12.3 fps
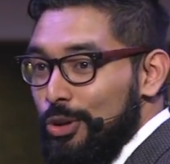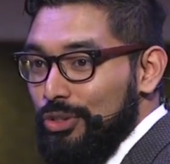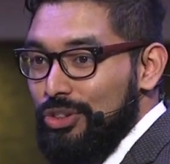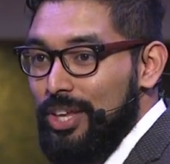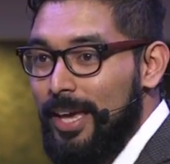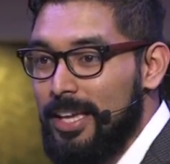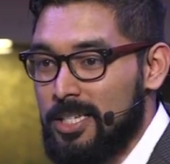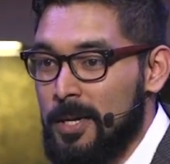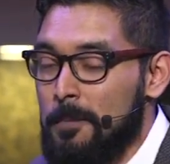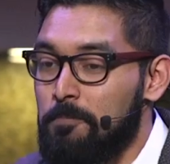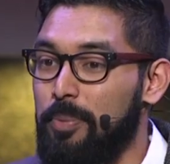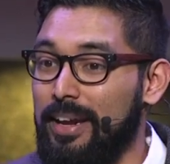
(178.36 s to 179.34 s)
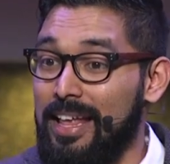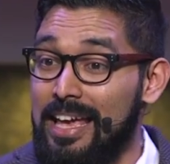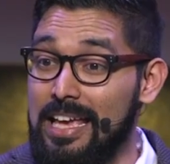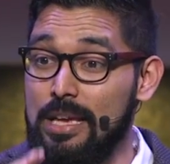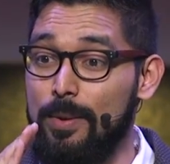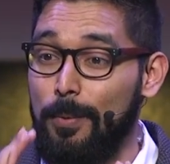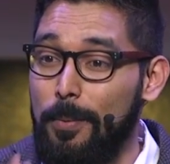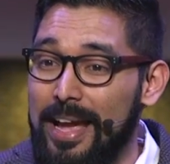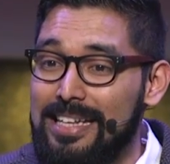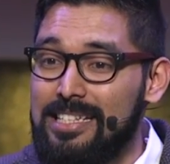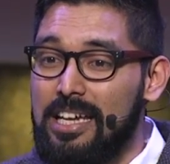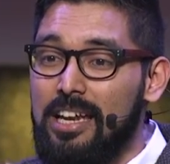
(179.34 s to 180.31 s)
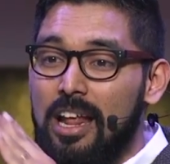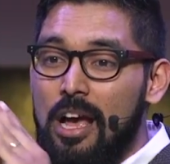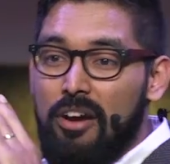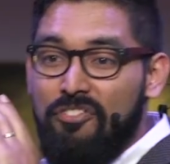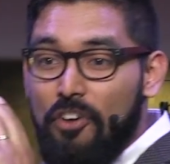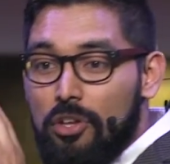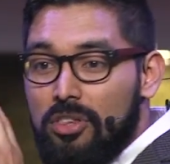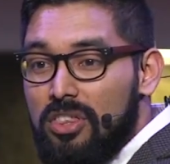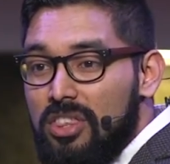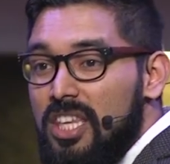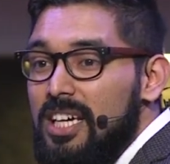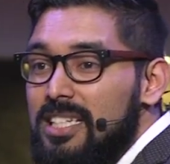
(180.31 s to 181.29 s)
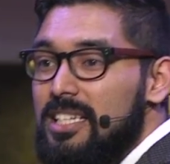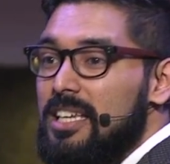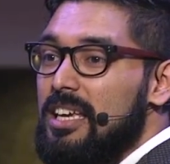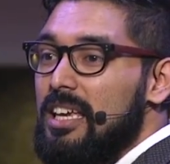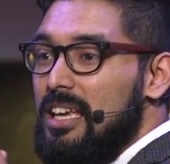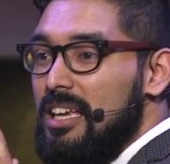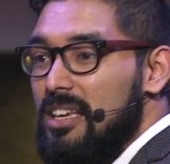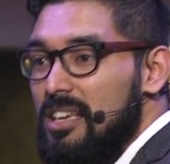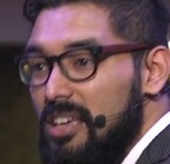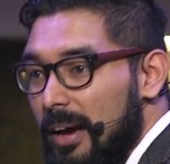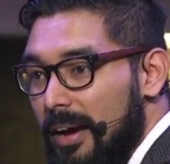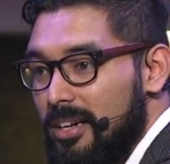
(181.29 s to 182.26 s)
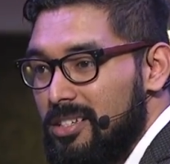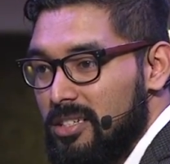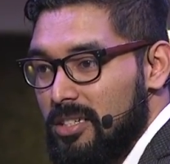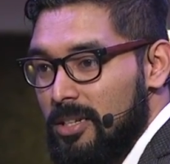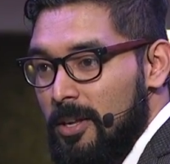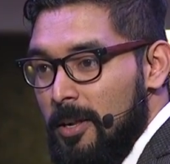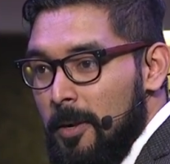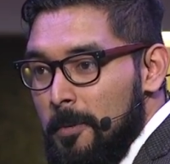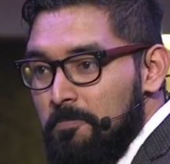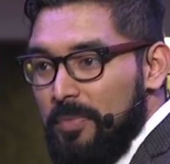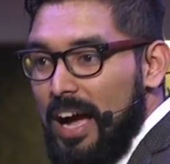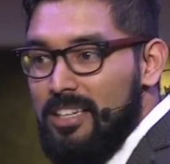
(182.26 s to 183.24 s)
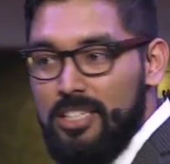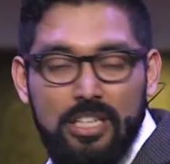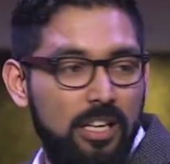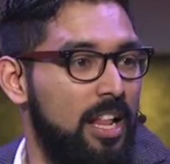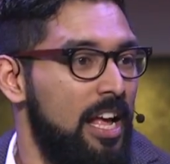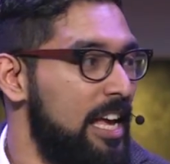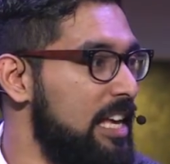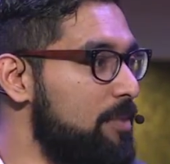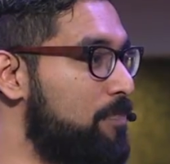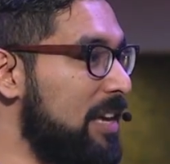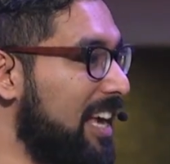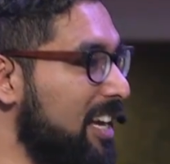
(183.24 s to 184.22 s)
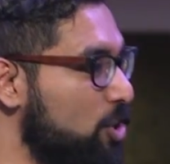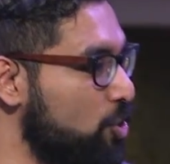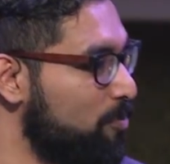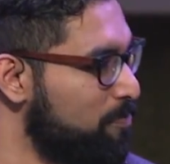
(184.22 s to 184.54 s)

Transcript: do things, but he waited for 30 years until he began to